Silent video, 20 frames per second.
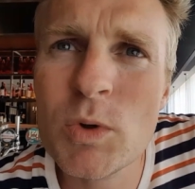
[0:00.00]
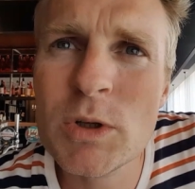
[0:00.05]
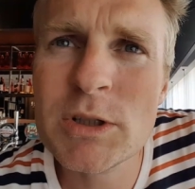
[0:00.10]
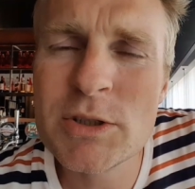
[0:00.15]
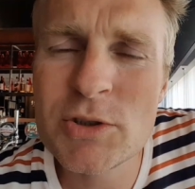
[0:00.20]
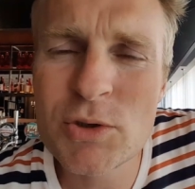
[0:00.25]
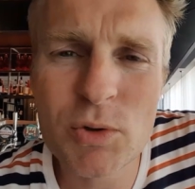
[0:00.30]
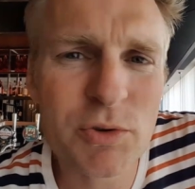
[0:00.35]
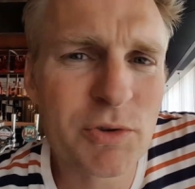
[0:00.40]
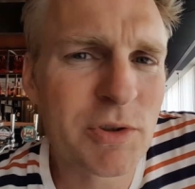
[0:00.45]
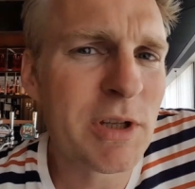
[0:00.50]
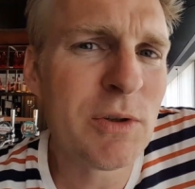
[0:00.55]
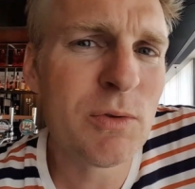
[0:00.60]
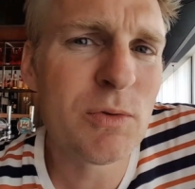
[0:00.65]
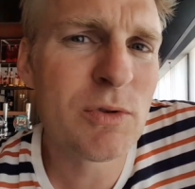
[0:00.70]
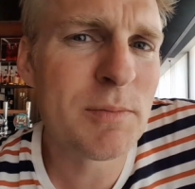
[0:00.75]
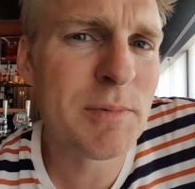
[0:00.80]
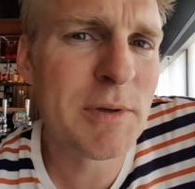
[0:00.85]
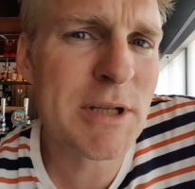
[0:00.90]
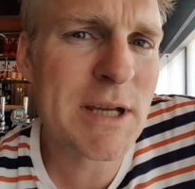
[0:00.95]
will this
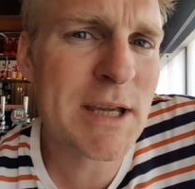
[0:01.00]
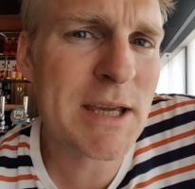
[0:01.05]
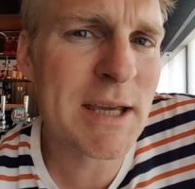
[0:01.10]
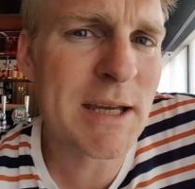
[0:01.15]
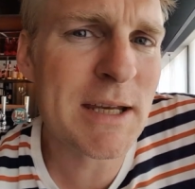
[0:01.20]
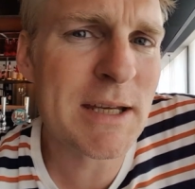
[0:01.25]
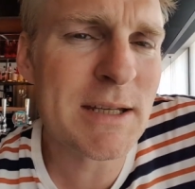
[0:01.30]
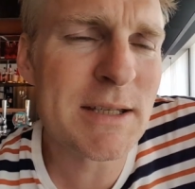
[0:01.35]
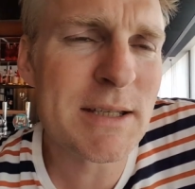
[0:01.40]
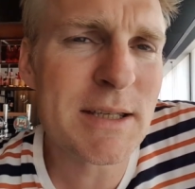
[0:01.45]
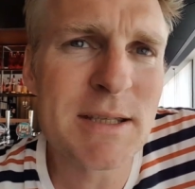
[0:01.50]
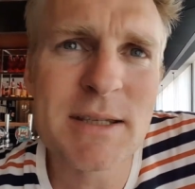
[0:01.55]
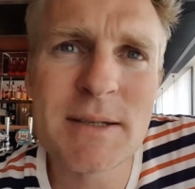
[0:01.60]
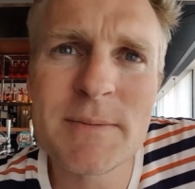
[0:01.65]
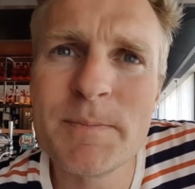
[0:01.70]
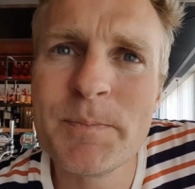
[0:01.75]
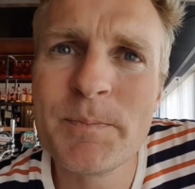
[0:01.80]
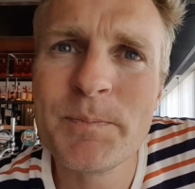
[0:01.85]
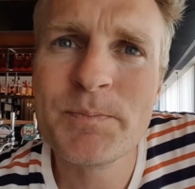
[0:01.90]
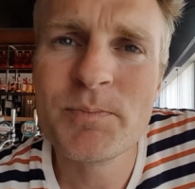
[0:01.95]
continue to be the
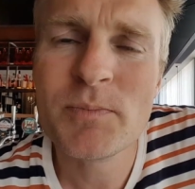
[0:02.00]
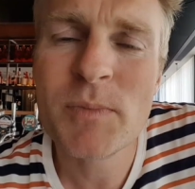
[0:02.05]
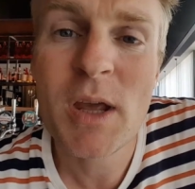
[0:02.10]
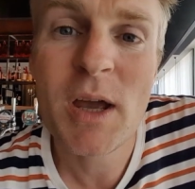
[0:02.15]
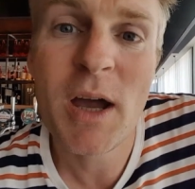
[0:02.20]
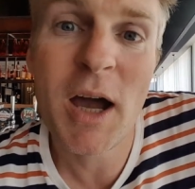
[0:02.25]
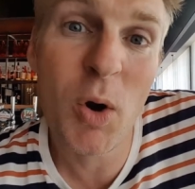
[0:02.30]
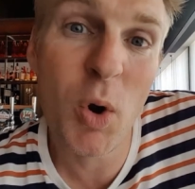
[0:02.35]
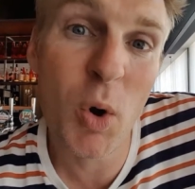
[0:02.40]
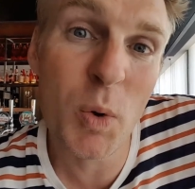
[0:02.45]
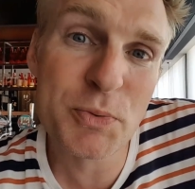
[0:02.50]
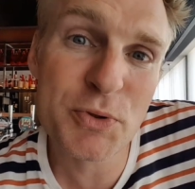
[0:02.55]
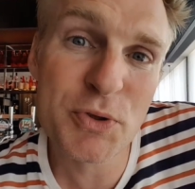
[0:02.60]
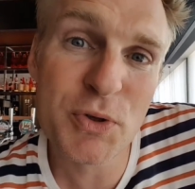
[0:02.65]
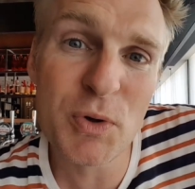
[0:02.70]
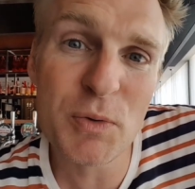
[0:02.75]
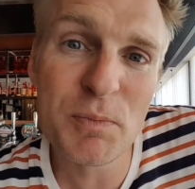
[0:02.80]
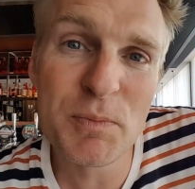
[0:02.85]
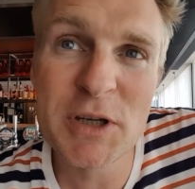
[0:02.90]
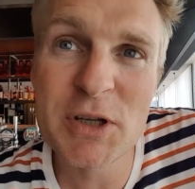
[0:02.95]
case? I hope
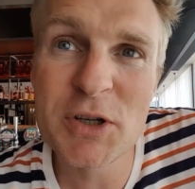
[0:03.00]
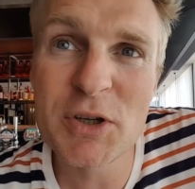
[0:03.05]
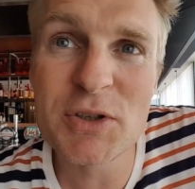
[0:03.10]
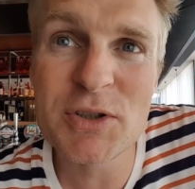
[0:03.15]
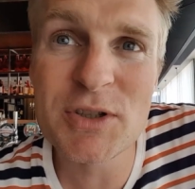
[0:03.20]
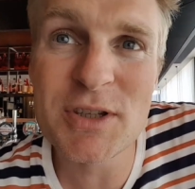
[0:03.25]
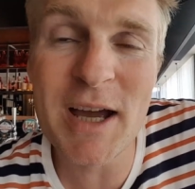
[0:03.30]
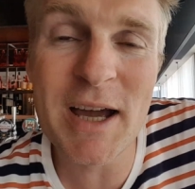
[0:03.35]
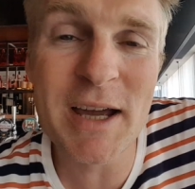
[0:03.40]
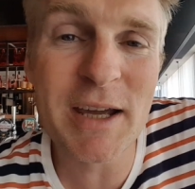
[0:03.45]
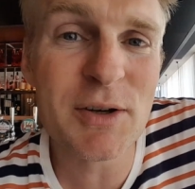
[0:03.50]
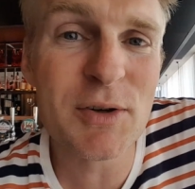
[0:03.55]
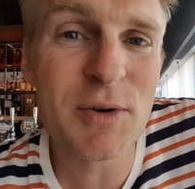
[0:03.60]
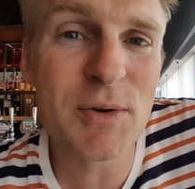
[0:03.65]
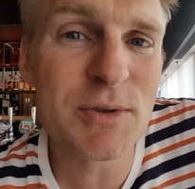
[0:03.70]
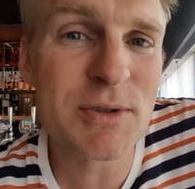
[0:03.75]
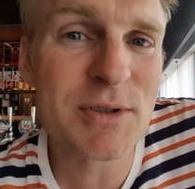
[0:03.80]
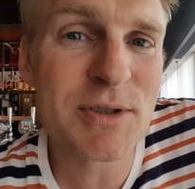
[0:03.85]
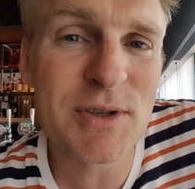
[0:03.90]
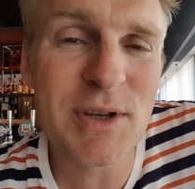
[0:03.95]
so, because I
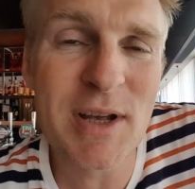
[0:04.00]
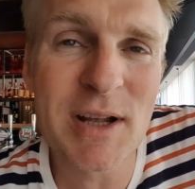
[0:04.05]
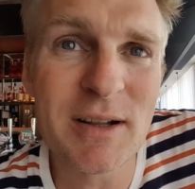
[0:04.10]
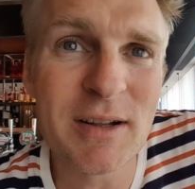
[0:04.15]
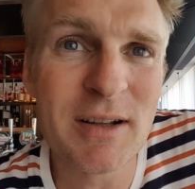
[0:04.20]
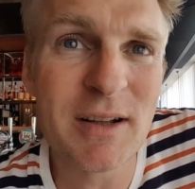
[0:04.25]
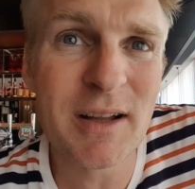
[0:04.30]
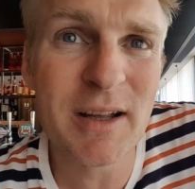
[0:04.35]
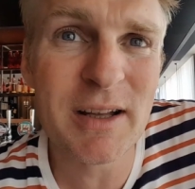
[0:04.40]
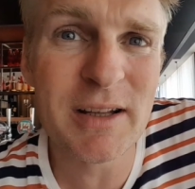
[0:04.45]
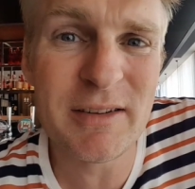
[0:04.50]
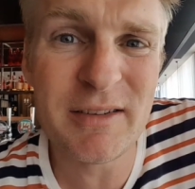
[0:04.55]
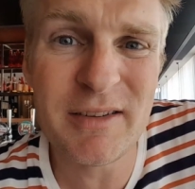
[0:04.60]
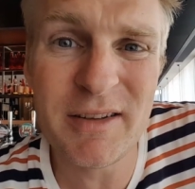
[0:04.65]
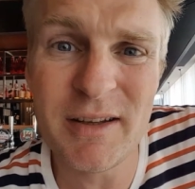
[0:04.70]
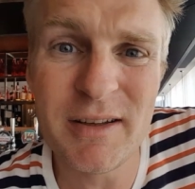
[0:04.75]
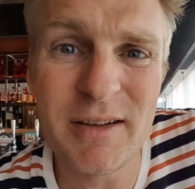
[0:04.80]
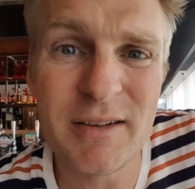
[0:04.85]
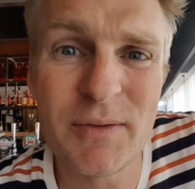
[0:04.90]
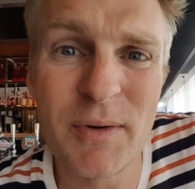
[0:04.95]
can't sell
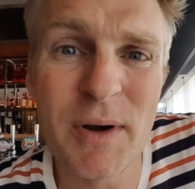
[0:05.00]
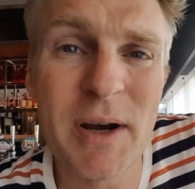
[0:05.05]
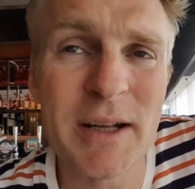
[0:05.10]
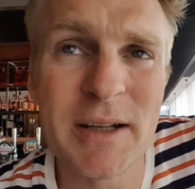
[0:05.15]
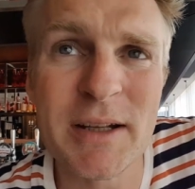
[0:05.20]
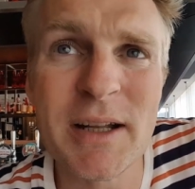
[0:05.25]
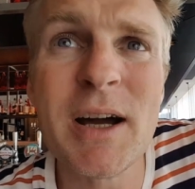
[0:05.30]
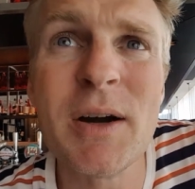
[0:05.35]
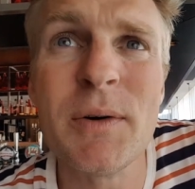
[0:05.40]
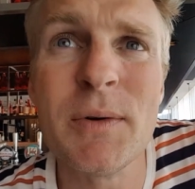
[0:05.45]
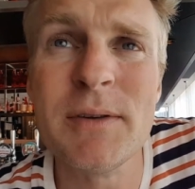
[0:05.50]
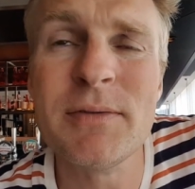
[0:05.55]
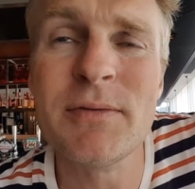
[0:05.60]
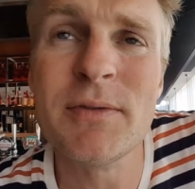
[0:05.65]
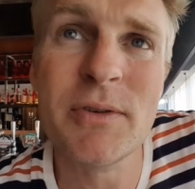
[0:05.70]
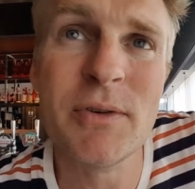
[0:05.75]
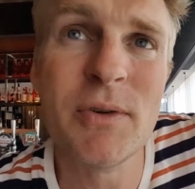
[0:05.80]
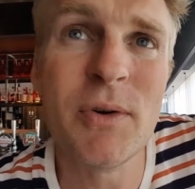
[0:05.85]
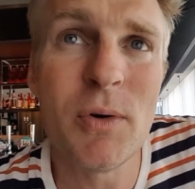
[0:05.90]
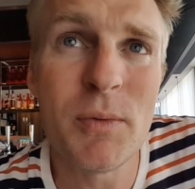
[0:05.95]
anything right now,
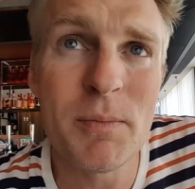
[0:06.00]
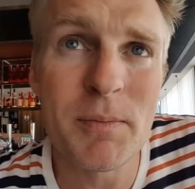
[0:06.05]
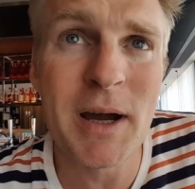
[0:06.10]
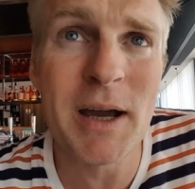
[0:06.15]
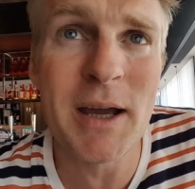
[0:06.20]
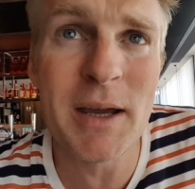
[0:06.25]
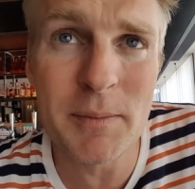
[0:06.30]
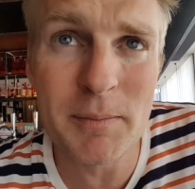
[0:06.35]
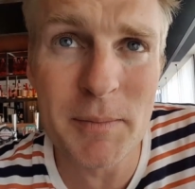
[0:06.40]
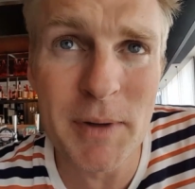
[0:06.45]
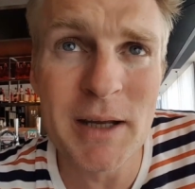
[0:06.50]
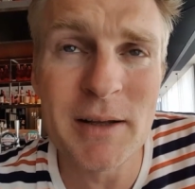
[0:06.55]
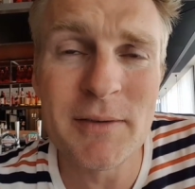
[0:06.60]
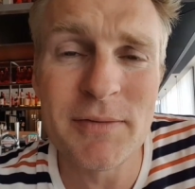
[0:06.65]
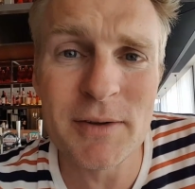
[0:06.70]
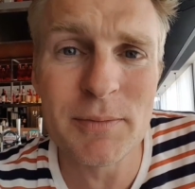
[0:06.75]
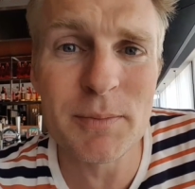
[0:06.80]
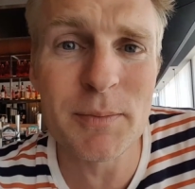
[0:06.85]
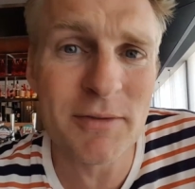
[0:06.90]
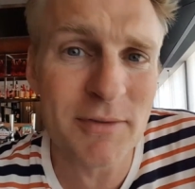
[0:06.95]
even though my
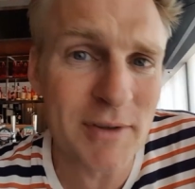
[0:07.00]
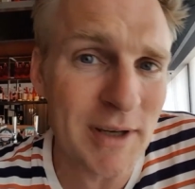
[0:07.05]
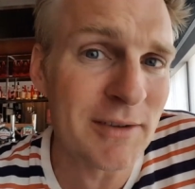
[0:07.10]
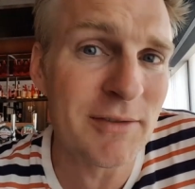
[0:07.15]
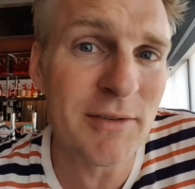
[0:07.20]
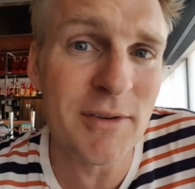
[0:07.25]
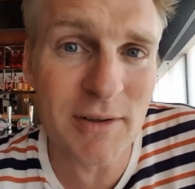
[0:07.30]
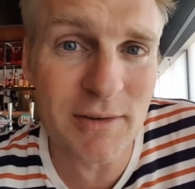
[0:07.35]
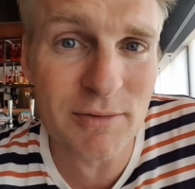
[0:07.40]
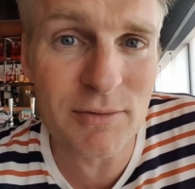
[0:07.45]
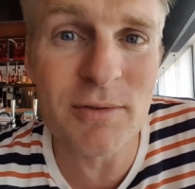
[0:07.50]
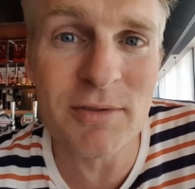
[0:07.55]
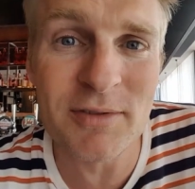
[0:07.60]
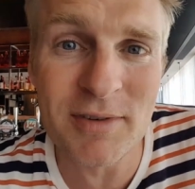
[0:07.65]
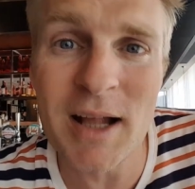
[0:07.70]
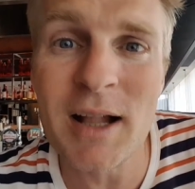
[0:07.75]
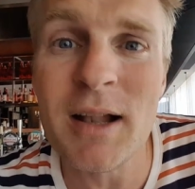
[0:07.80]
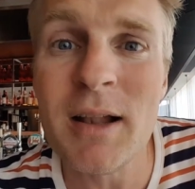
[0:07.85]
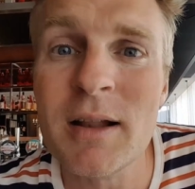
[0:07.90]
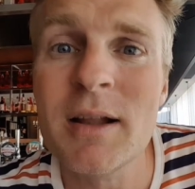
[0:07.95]
investment strategy is to
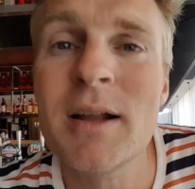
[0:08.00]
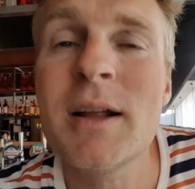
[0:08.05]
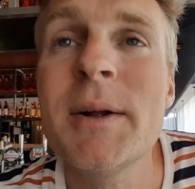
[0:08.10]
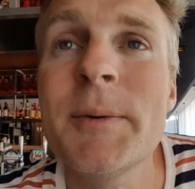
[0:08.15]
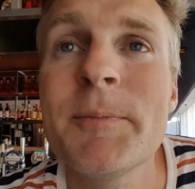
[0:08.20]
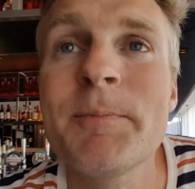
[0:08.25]
sell